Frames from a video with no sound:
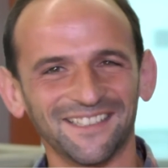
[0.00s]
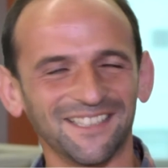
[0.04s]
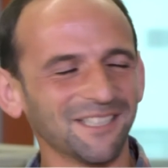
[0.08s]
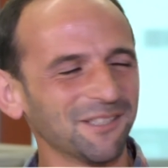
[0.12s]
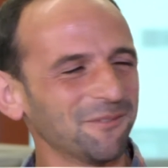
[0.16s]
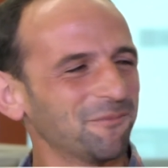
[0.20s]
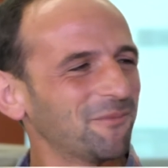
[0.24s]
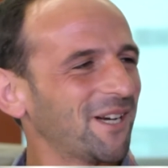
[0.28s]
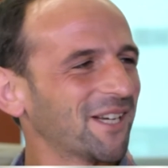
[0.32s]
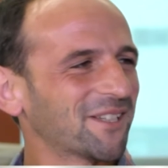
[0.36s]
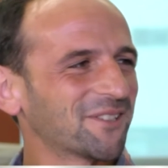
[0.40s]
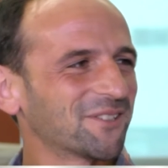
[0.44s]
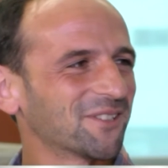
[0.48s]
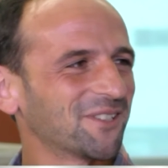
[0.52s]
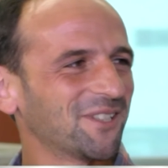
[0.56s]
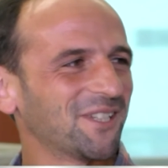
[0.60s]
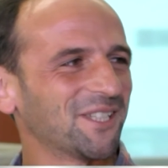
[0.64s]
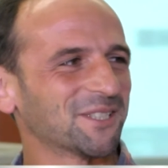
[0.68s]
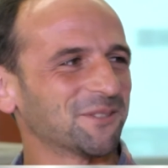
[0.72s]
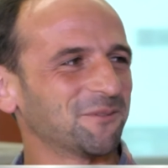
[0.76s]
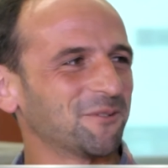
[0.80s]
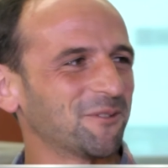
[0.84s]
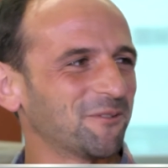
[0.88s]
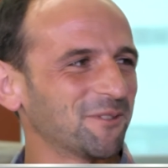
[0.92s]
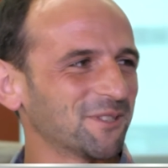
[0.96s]
Little
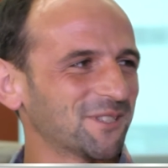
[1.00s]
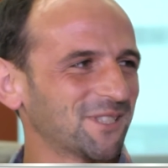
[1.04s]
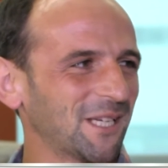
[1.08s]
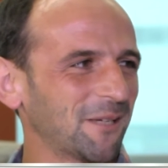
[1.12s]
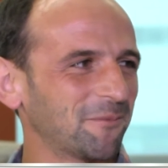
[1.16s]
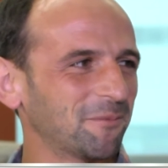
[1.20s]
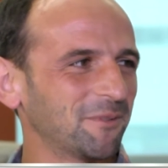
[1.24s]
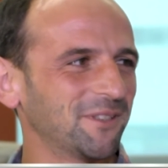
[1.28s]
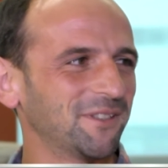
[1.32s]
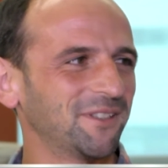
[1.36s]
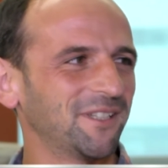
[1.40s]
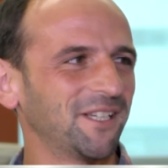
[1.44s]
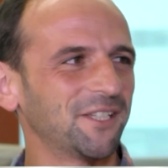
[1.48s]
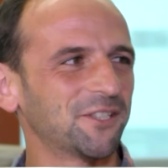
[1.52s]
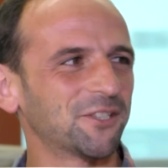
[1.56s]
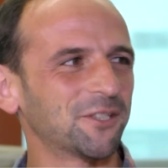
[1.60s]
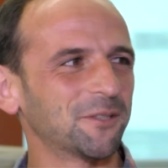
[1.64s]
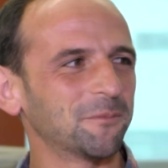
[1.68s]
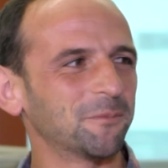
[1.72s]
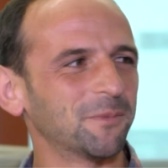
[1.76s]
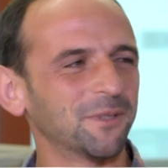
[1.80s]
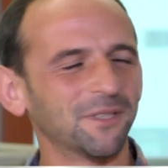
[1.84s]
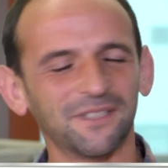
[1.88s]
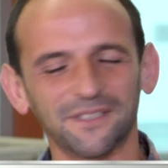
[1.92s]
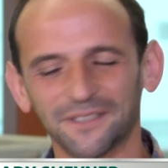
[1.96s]
microcosm of what's happening in the
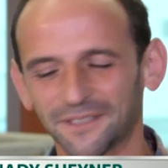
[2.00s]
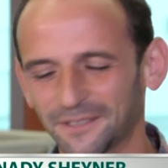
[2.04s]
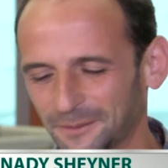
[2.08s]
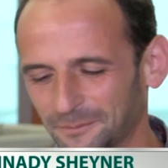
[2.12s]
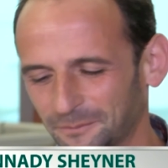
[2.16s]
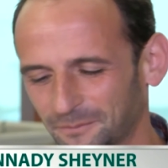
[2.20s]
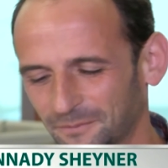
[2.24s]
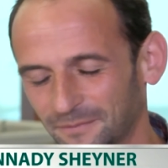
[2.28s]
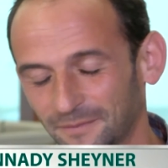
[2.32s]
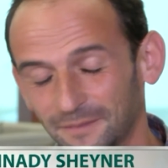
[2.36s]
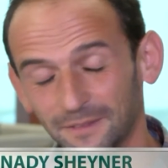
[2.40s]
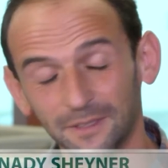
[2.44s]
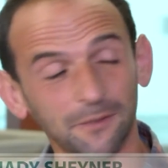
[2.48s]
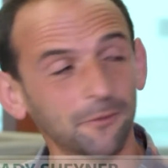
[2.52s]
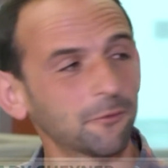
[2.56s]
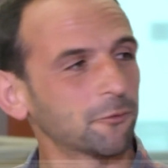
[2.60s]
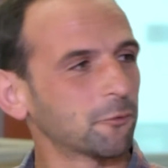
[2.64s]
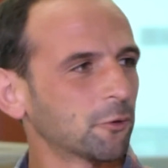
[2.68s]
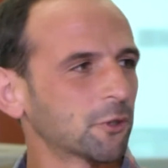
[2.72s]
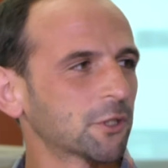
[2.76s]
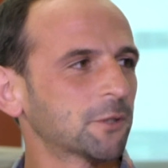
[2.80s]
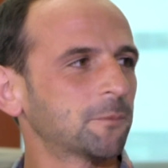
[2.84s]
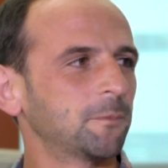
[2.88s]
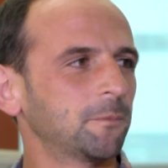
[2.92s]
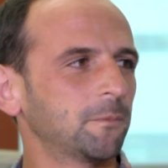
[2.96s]
nation. But, and of
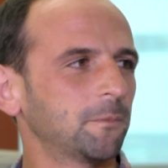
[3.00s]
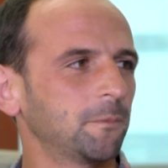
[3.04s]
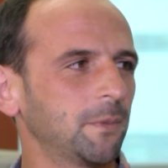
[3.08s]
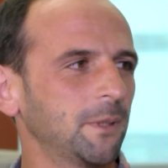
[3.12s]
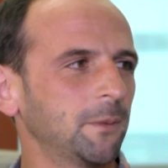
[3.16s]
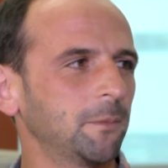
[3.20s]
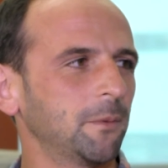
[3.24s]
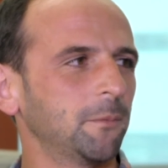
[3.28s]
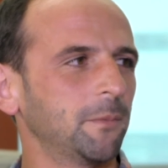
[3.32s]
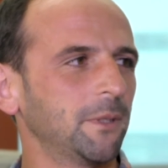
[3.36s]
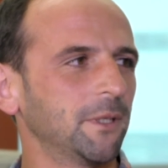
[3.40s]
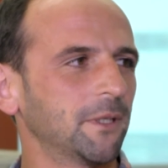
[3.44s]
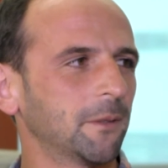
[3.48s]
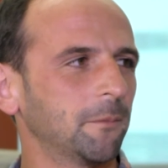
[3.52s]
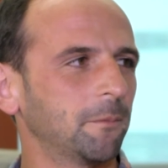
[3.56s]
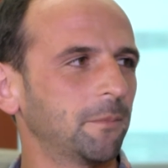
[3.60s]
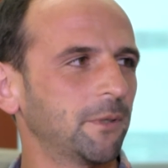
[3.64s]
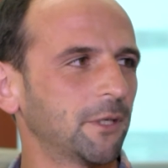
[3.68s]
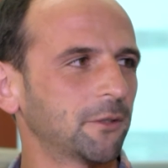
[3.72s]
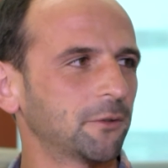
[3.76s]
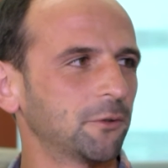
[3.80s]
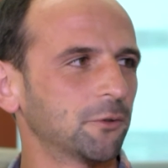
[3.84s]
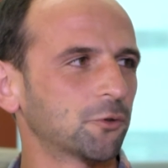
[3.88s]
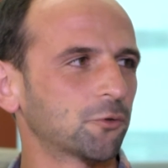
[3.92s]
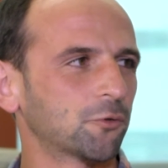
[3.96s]
course, people being
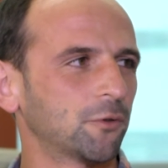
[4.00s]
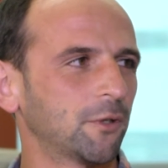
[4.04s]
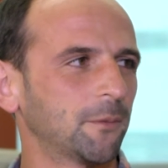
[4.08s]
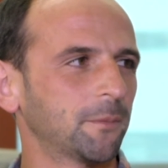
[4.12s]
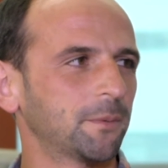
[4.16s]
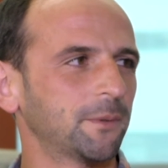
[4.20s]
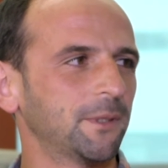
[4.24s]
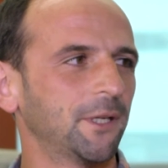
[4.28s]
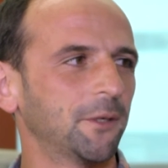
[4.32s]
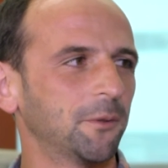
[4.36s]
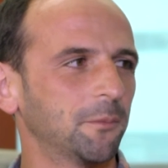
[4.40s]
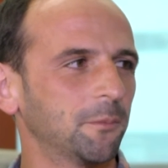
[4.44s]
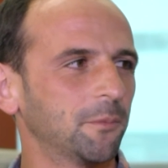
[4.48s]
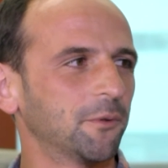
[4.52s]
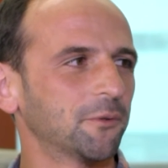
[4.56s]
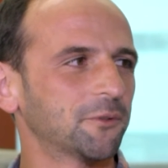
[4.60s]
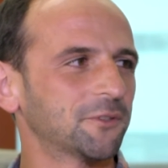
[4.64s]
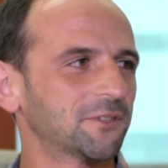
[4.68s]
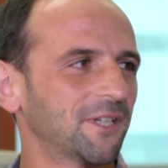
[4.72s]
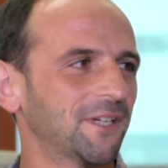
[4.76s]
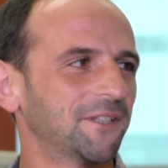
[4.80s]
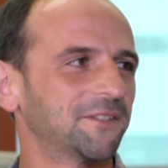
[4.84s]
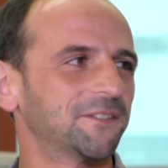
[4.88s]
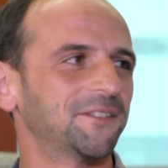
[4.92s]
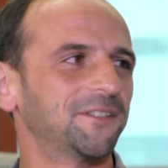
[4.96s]
compared to Trump now on both
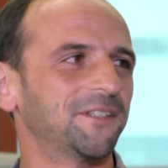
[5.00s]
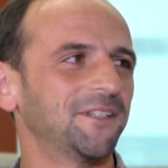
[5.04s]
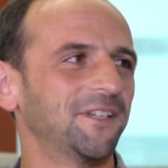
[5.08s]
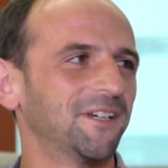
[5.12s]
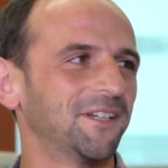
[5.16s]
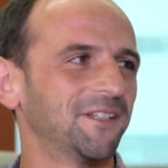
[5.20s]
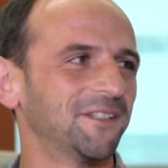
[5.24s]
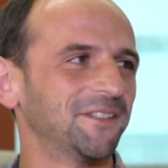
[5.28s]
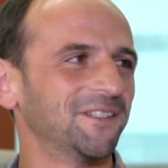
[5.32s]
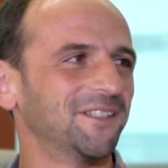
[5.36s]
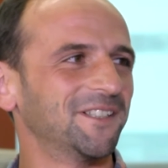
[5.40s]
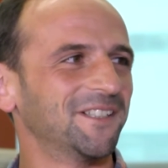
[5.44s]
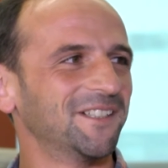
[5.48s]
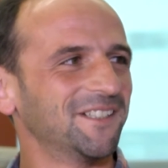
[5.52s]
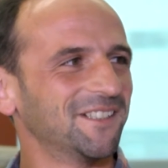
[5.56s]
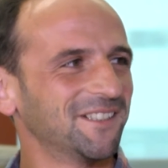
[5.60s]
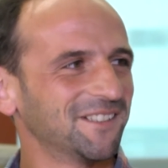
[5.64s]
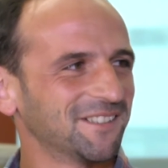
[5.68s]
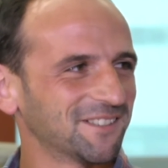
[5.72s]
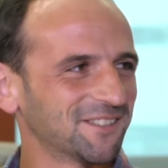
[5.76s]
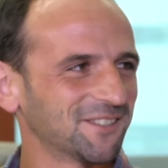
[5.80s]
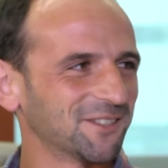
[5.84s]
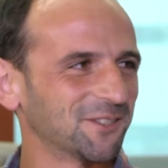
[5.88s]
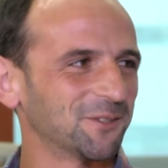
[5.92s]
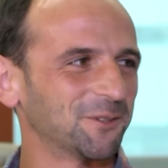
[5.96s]
sides of the aisle.
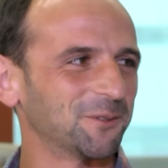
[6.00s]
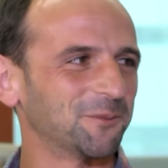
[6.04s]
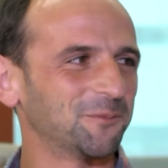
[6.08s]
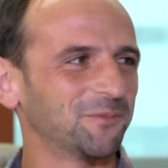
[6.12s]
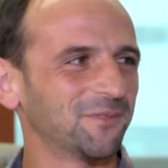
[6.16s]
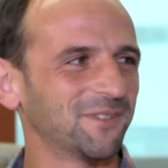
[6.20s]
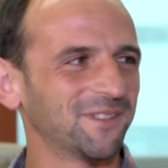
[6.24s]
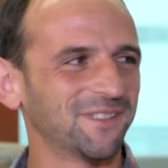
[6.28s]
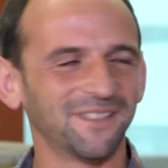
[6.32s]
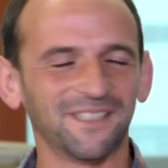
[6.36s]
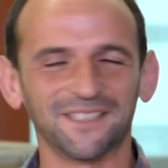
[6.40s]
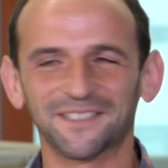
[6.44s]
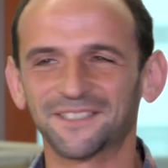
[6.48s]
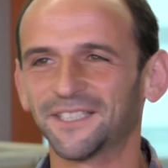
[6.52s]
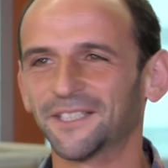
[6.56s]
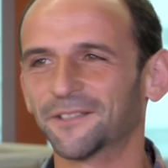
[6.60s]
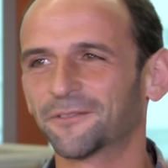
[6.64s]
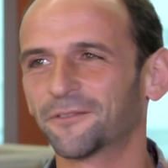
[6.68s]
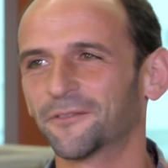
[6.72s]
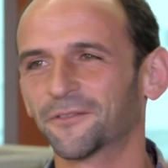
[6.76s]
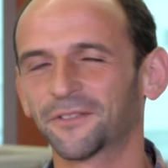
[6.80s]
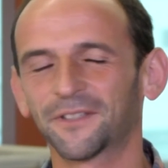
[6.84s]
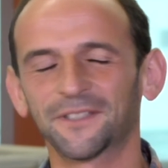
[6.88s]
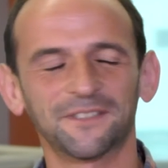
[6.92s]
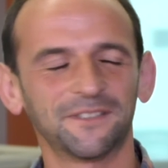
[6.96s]
So that's
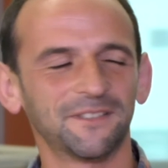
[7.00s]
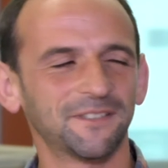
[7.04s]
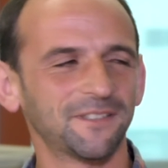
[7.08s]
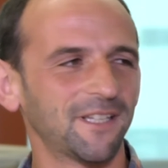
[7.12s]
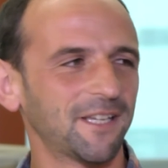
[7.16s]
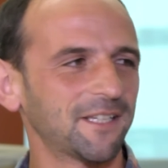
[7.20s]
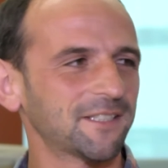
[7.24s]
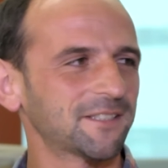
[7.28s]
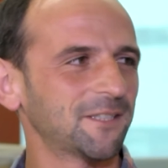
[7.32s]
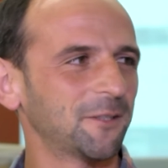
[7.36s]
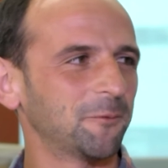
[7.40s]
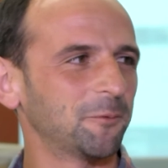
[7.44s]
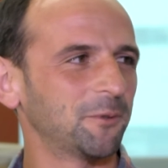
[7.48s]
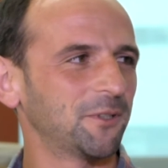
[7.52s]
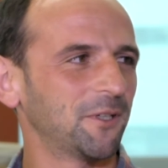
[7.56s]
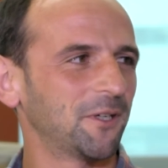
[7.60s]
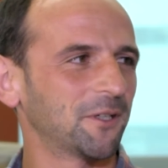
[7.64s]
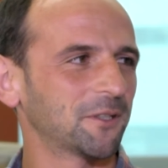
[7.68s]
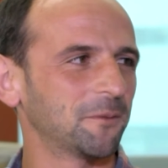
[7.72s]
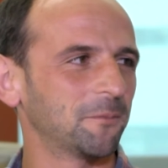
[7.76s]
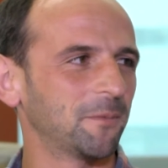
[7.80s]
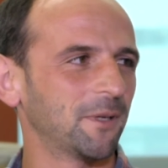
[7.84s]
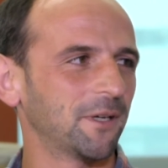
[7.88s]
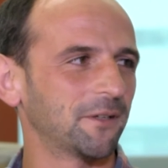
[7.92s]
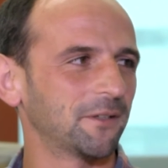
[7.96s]
different. This is the last time we
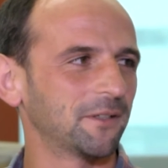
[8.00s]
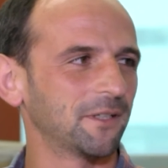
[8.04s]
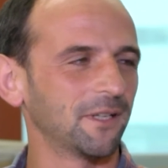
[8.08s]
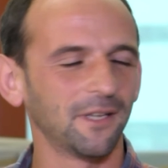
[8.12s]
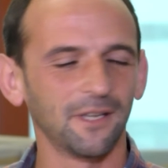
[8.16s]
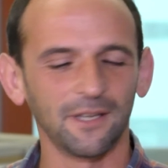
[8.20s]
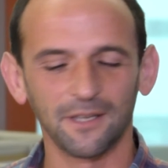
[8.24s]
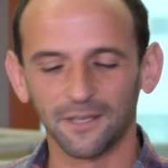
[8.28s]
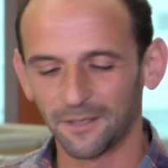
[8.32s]
talked about it.